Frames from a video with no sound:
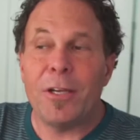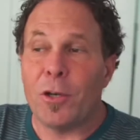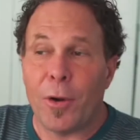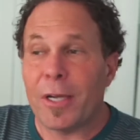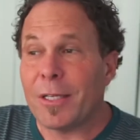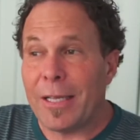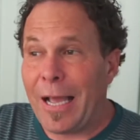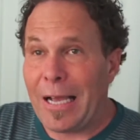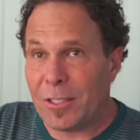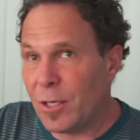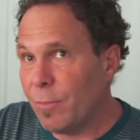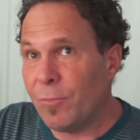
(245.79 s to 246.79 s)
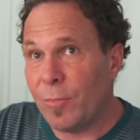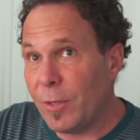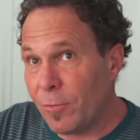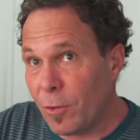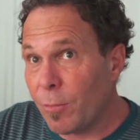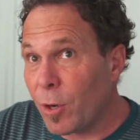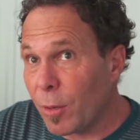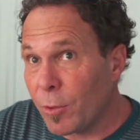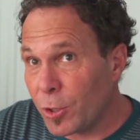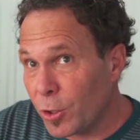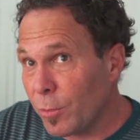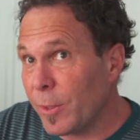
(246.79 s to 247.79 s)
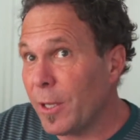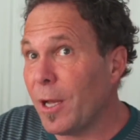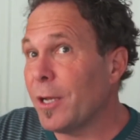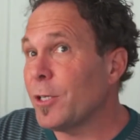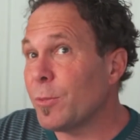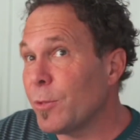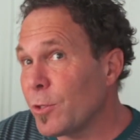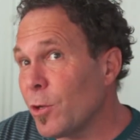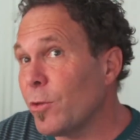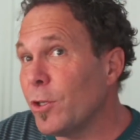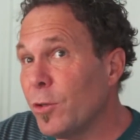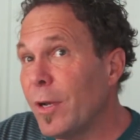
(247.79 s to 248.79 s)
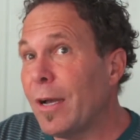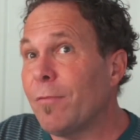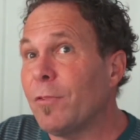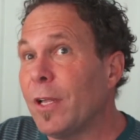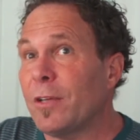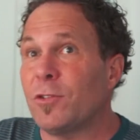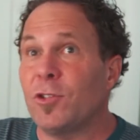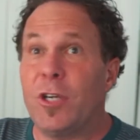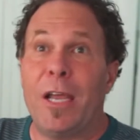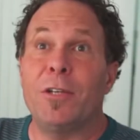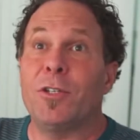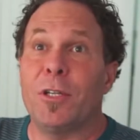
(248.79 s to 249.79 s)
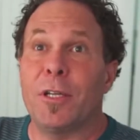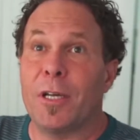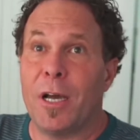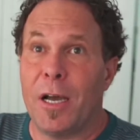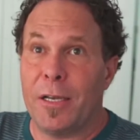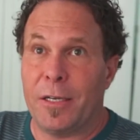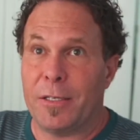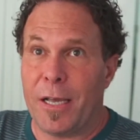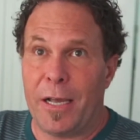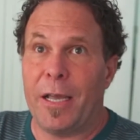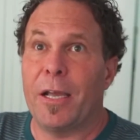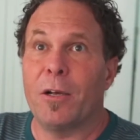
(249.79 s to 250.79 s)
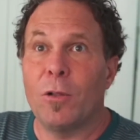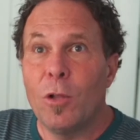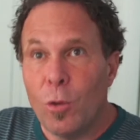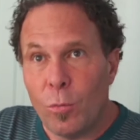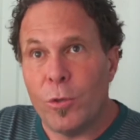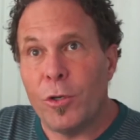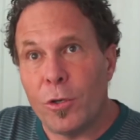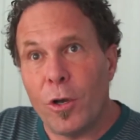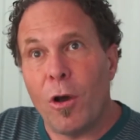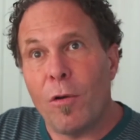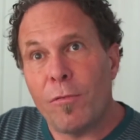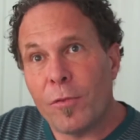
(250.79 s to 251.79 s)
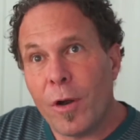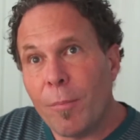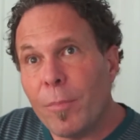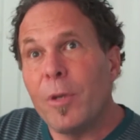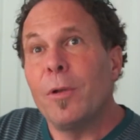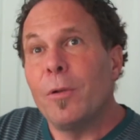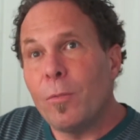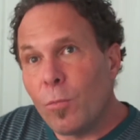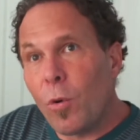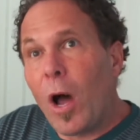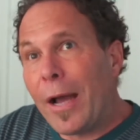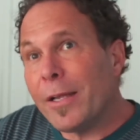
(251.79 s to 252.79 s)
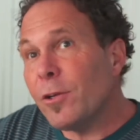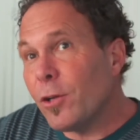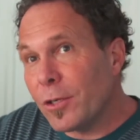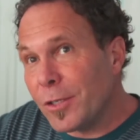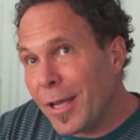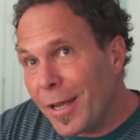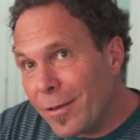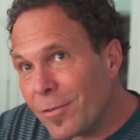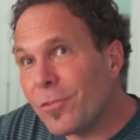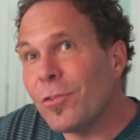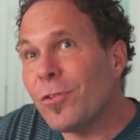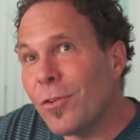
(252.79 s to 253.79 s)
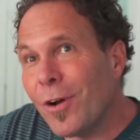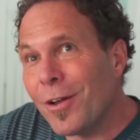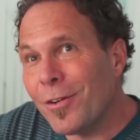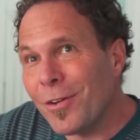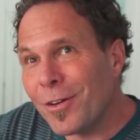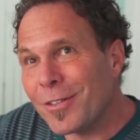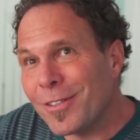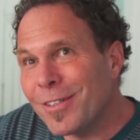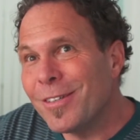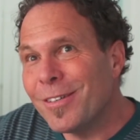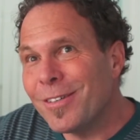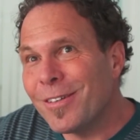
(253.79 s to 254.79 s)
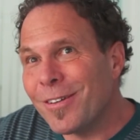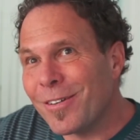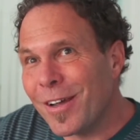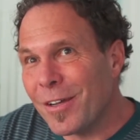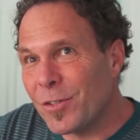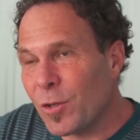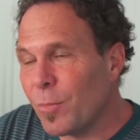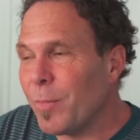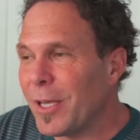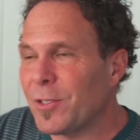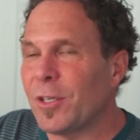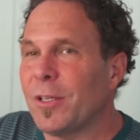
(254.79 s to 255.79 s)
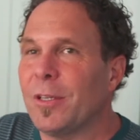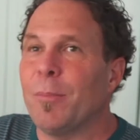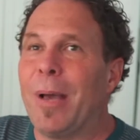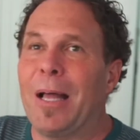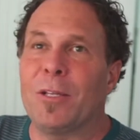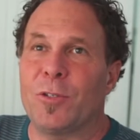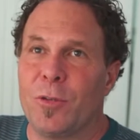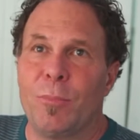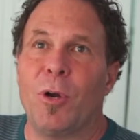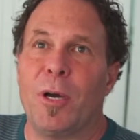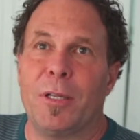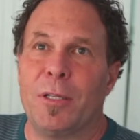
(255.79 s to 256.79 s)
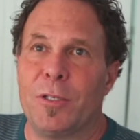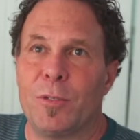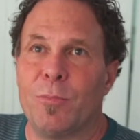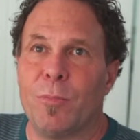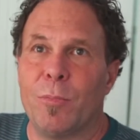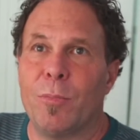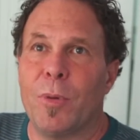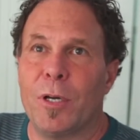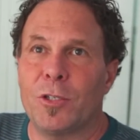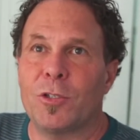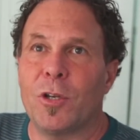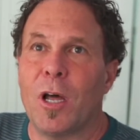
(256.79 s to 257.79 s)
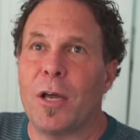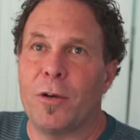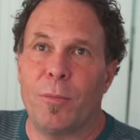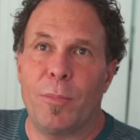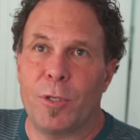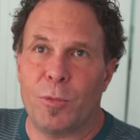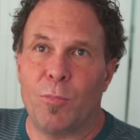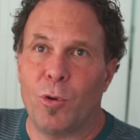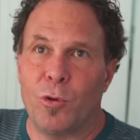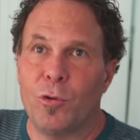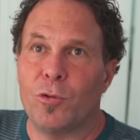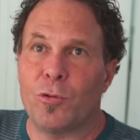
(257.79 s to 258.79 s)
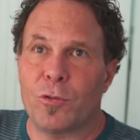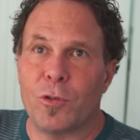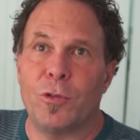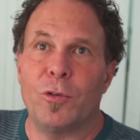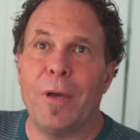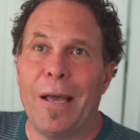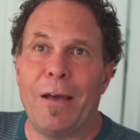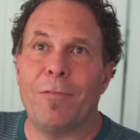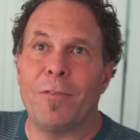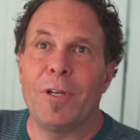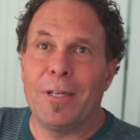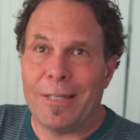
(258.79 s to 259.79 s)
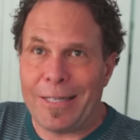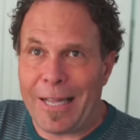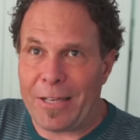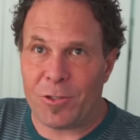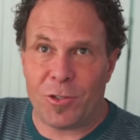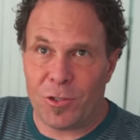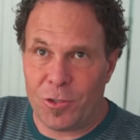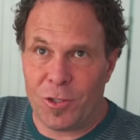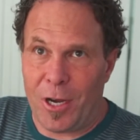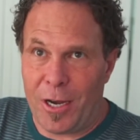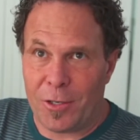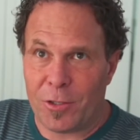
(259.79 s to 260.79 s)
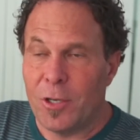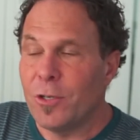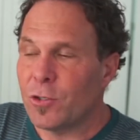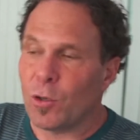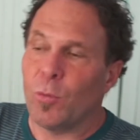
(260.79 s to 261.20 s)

indirectly asking me for the bar pressure to be light is so that you have less change in the kite attack angle when you go from riding hooked in to unhooked. Okay, so basically the balance of the bridle is much lighter and much more neutral, so you have less change. So